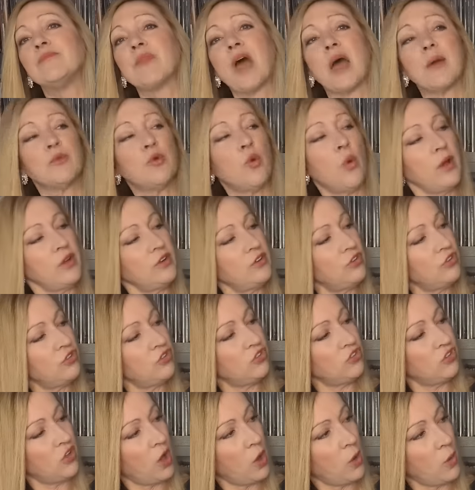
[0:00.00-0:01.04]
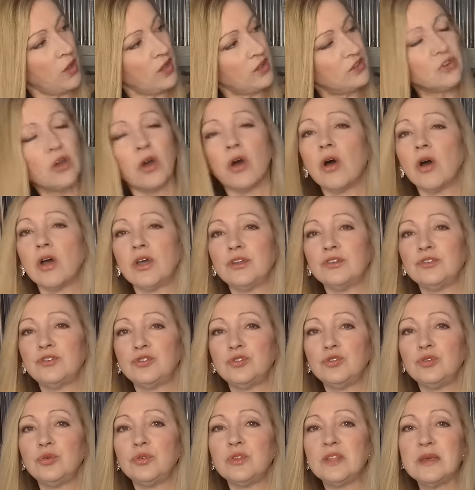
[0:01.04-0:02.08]
I'm going to sew it
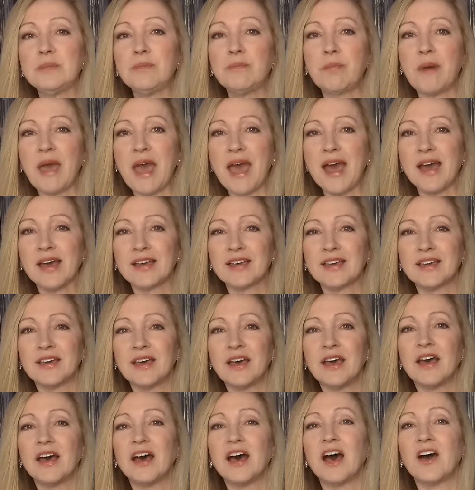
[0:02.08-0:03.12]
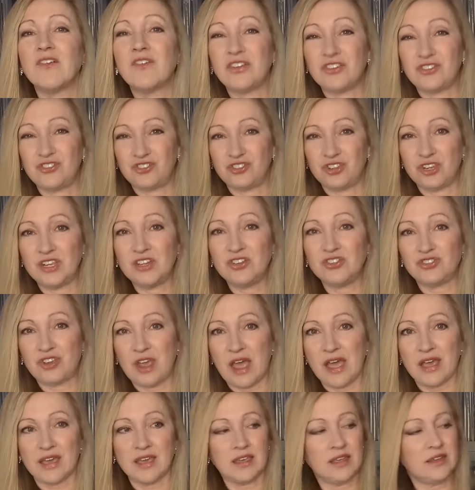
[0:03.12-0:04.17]
onto the back of a jean
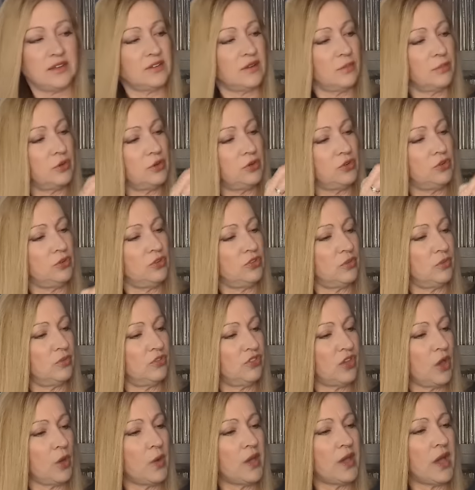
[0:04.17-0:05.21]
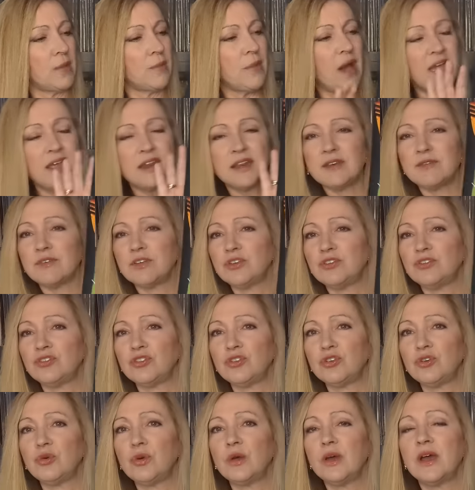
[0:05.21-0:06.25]
jacket. I'm going to do some sewing. I might even
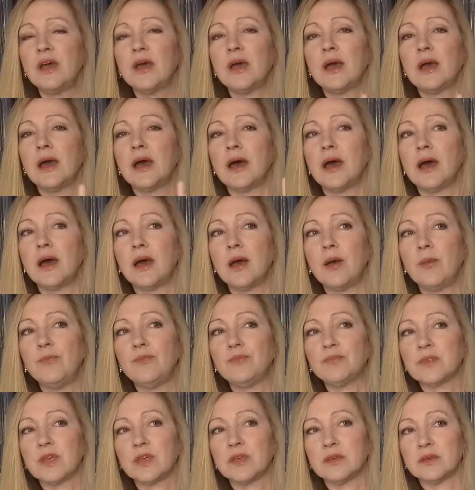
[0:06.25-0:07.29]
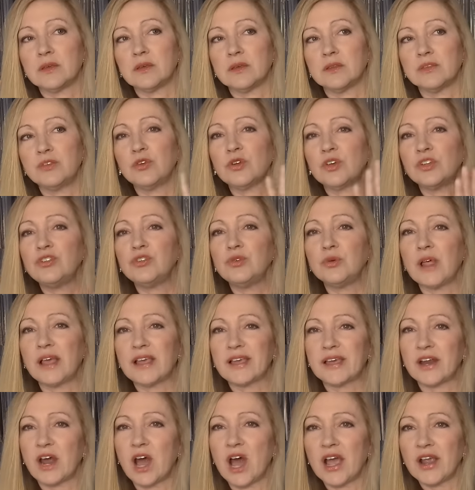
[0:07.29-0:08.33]
do, you can do like
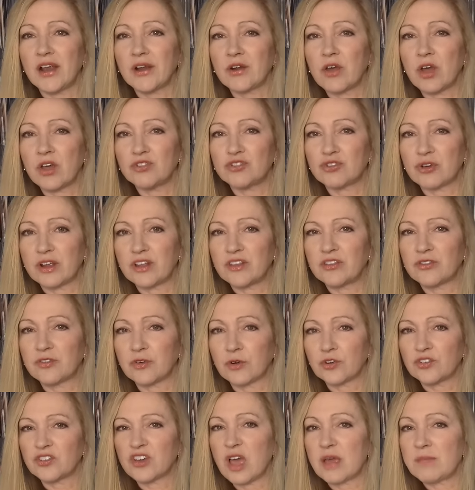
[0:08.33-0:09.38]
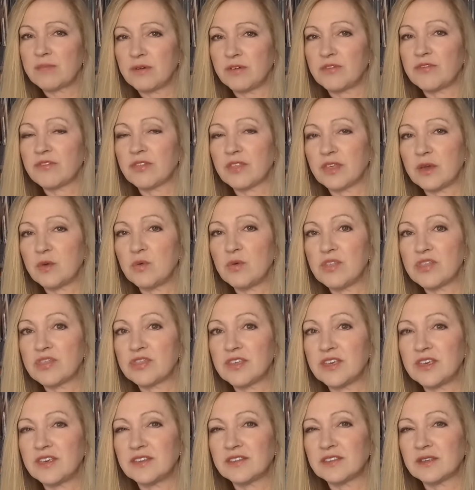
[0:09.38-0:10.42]
an iron-on transfer type of thing with
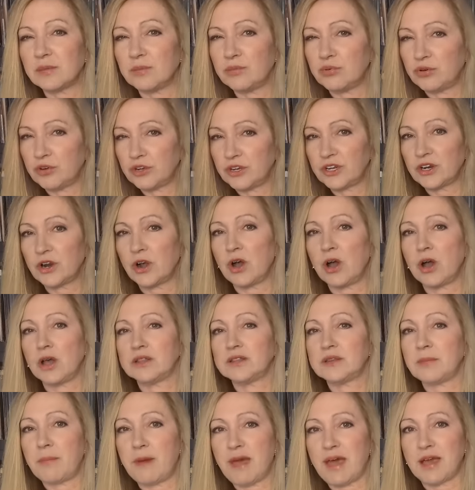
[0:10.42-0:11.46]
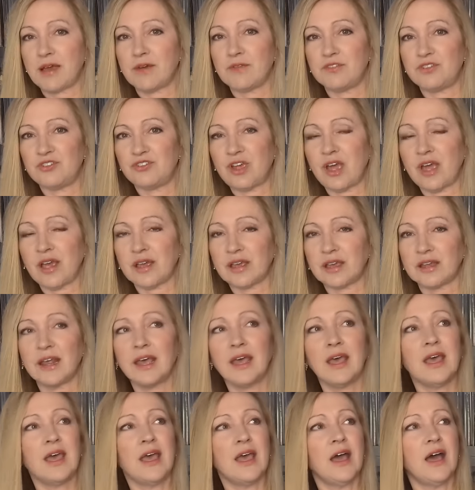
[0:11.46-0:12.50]
this and put it on the back of a jacket.
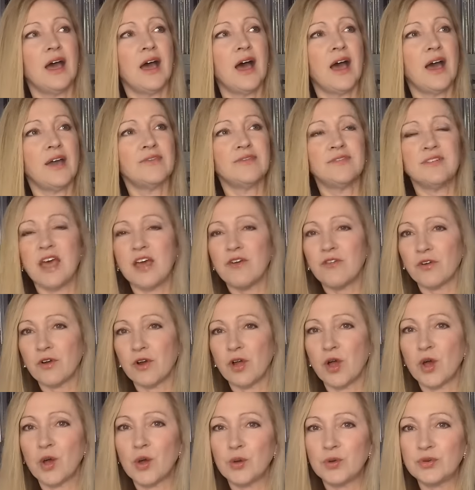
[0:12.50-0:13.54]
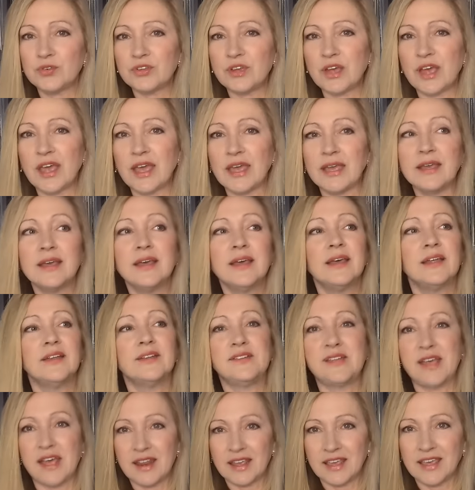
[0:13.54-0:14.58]
I've never owned a
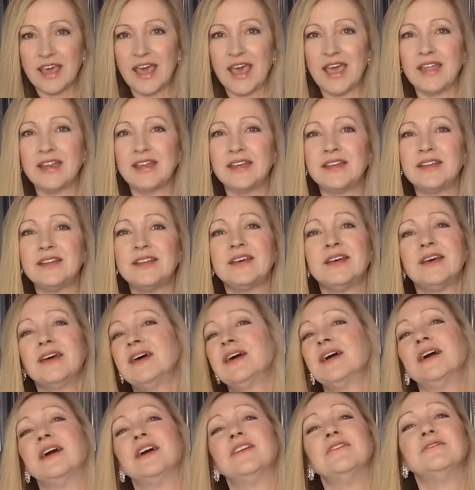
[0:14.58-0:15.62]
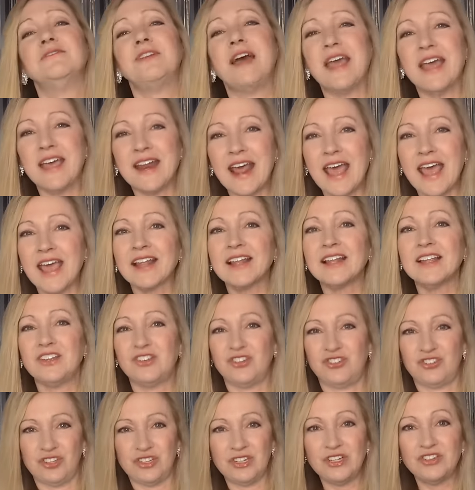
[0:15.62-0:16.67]
dedicated Van Halen
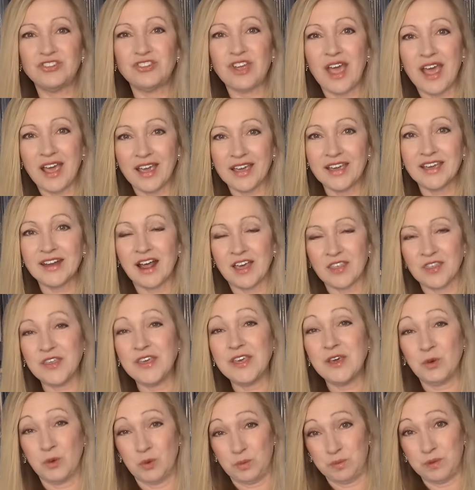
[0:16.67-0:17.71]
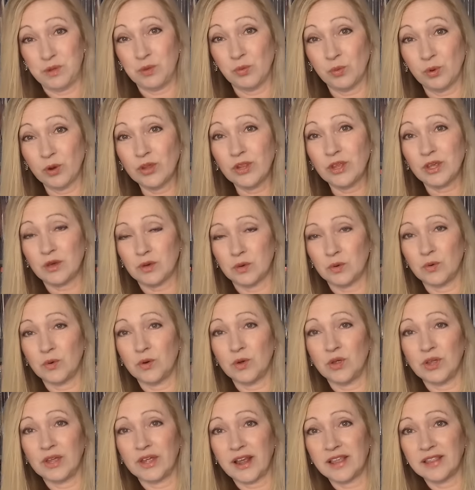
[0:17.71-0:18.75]
jean jacket. I think it would be really
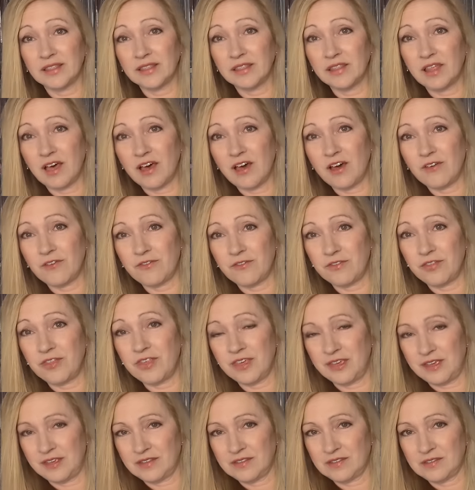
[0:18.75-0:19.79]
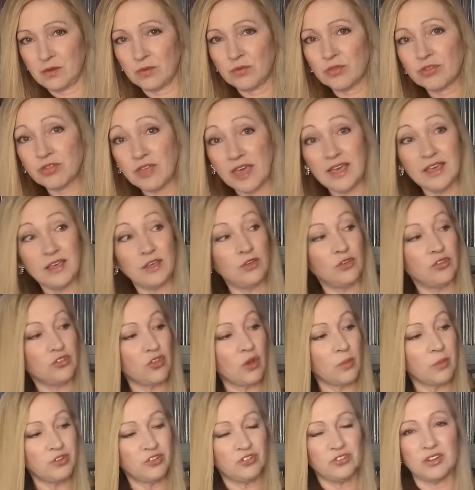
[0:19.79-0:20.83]
cool, and I love this. So thank you
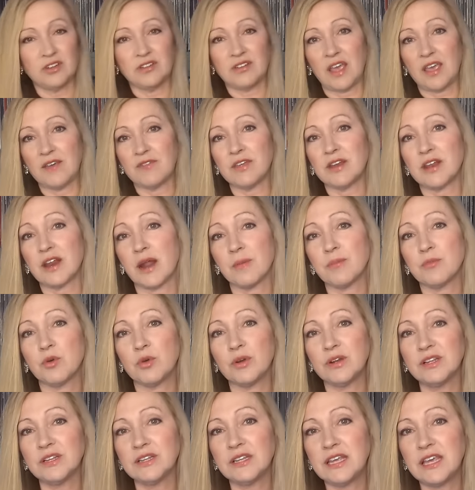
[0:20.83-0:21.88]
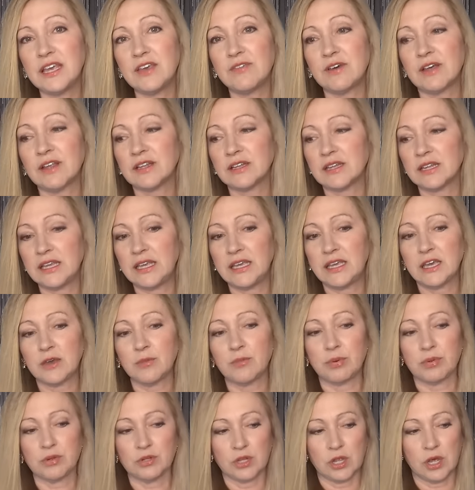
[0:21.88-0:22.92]
so much to David, and I'm going to leave a link
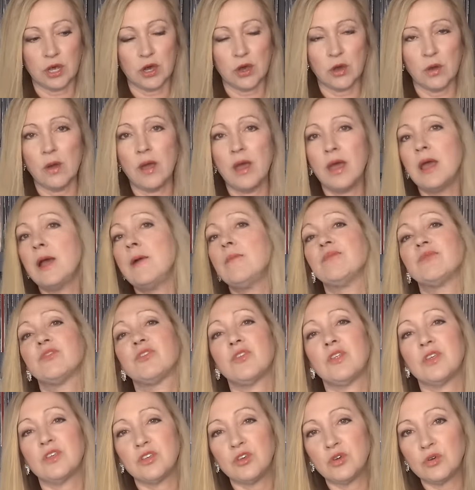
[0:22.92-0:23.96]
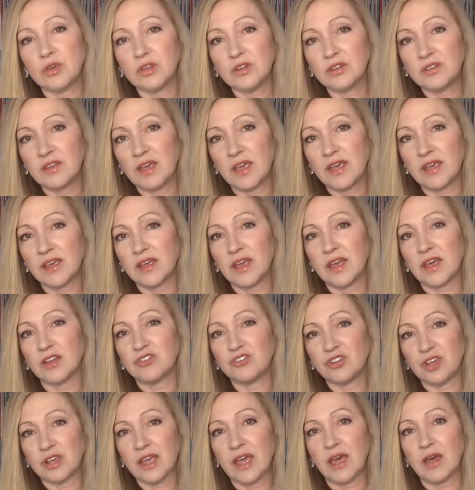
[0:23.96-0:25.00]
below so that you can
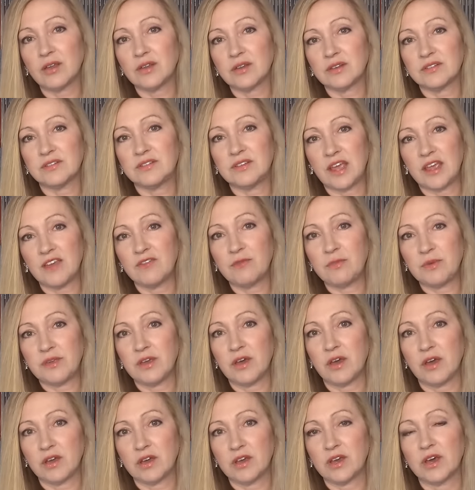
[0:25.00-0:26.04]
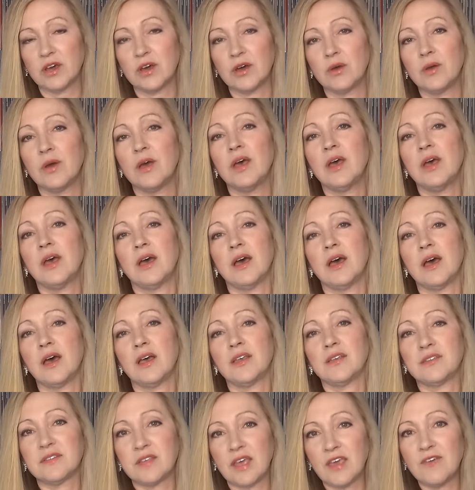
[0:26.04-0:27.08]
check out Dave Bianco,
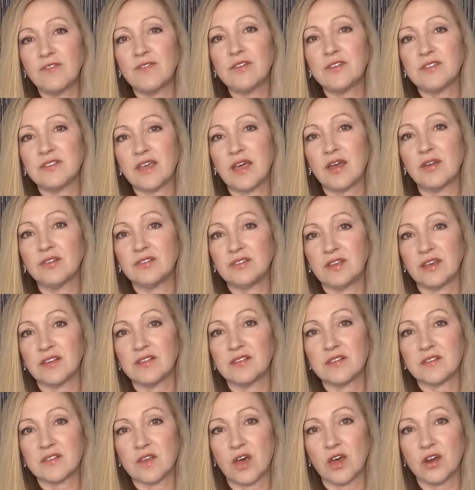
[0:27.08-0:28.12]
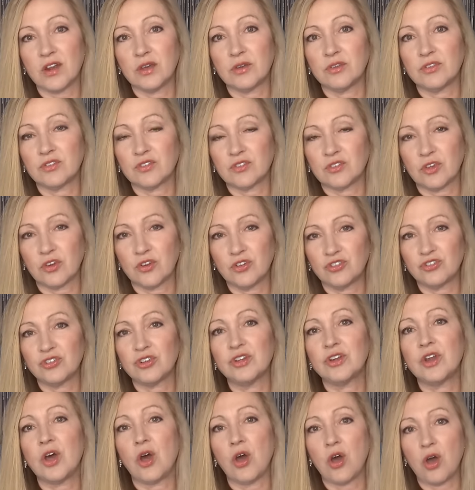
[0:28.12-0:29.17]
Safe and Sound Texas Audio
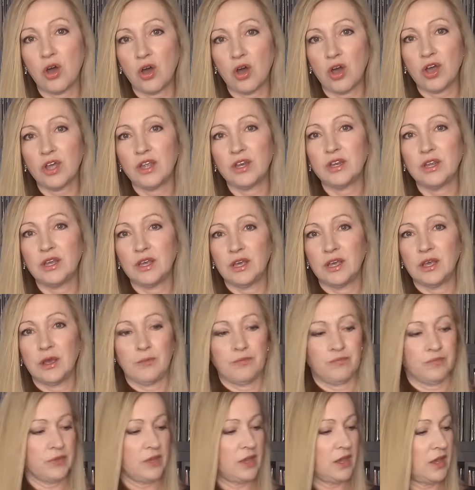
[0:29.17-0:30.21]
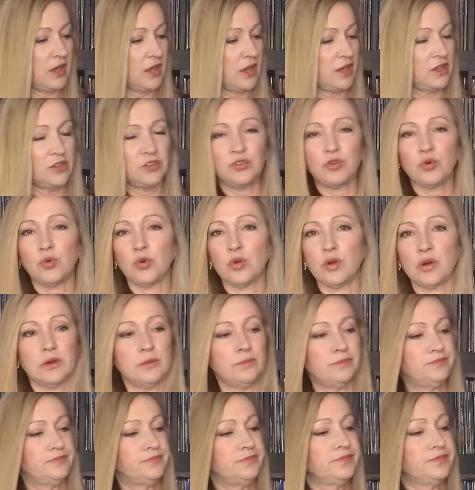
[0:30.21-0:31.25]
Excursion on so